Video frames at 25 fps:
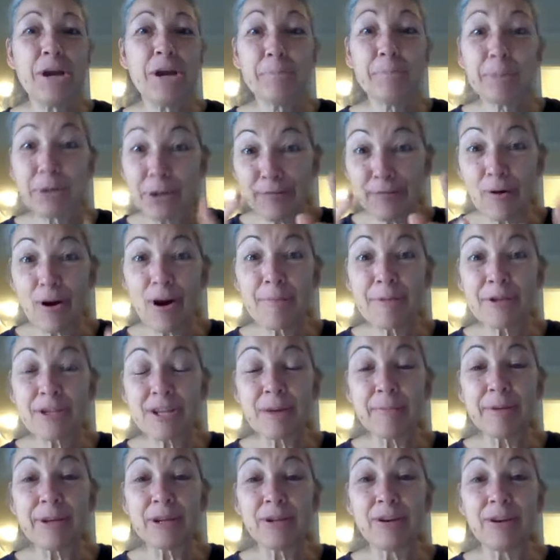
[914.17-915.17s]
But the farm is
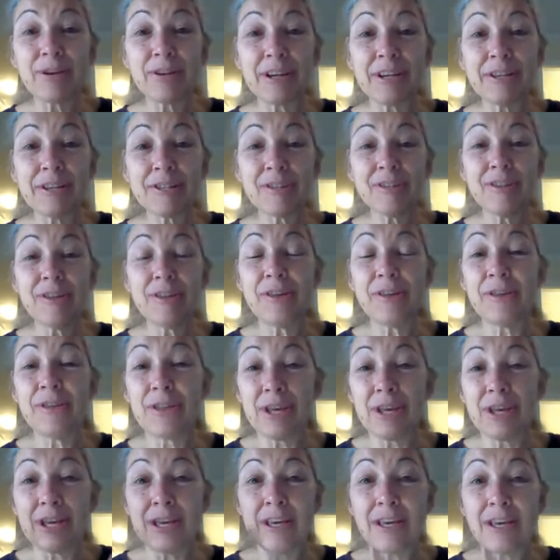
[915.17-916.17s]
coming along nicely.
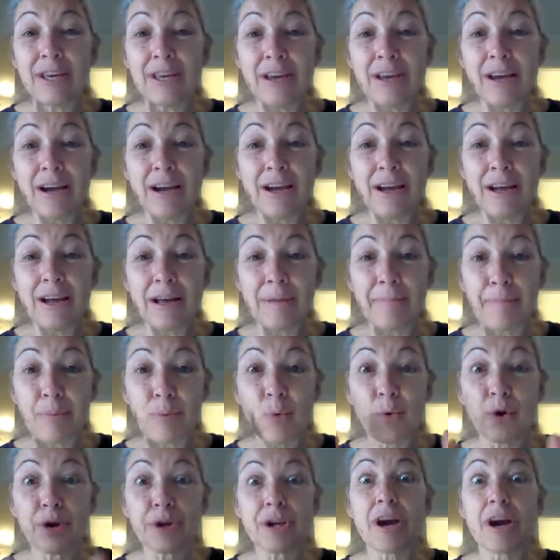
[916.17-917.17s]
They
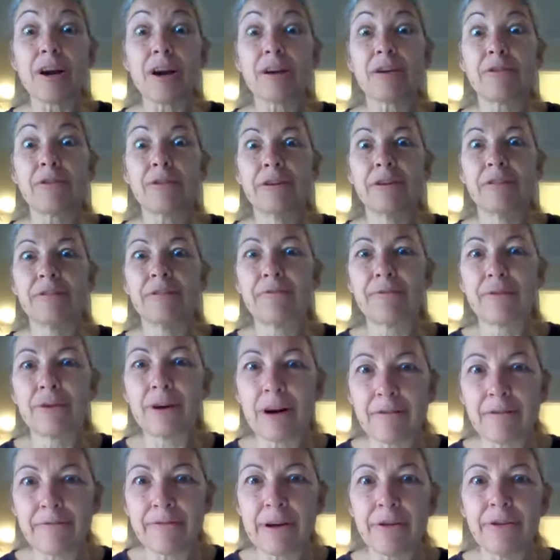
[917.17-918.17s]
poured concrete for
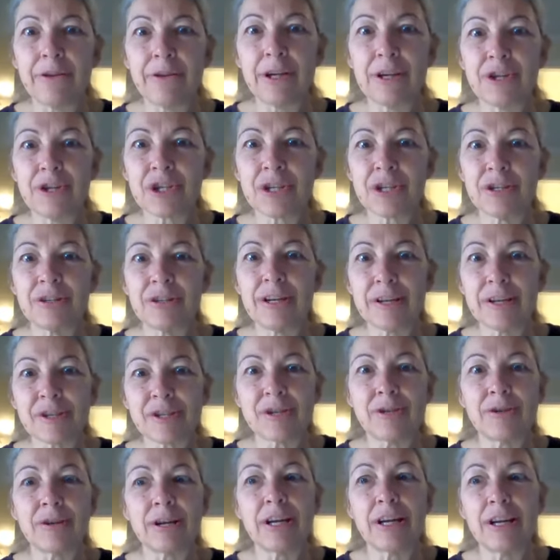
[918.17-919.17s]
our foundation
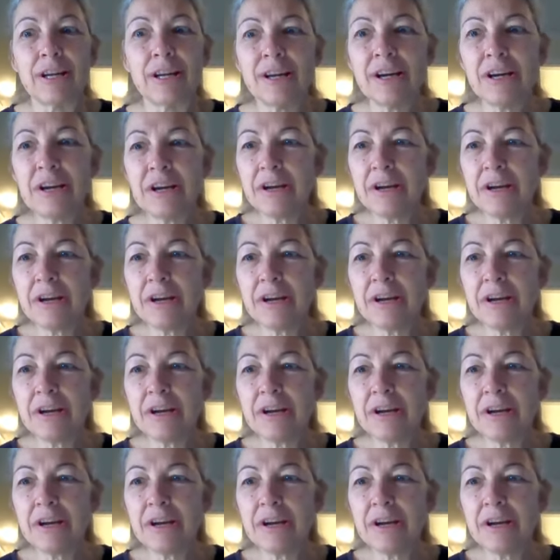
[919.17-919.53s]
yesterday